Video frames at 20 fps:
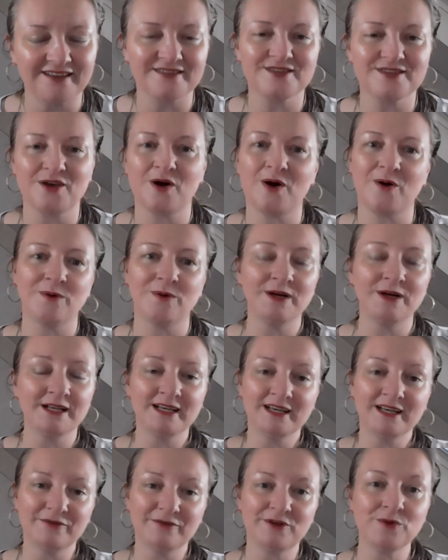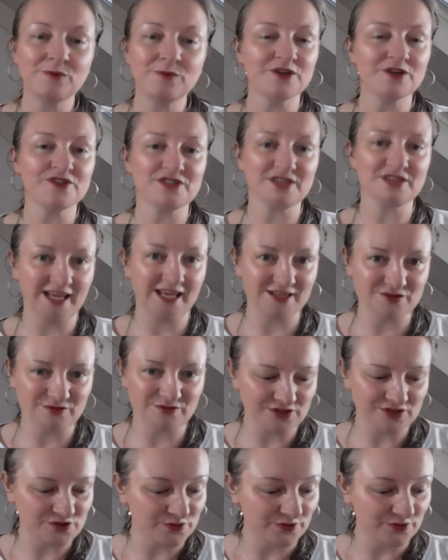So if you want
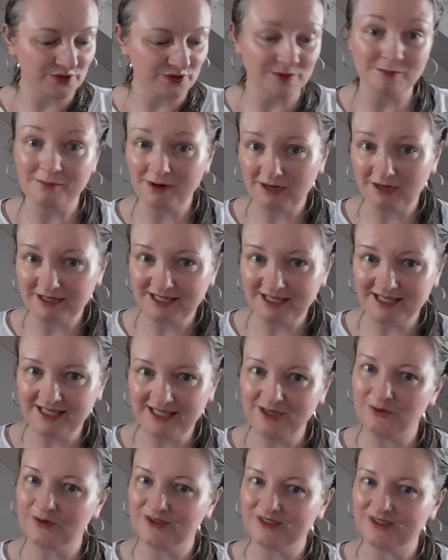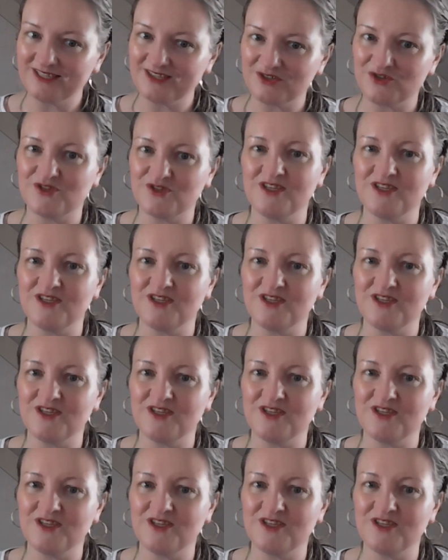entry to your money or this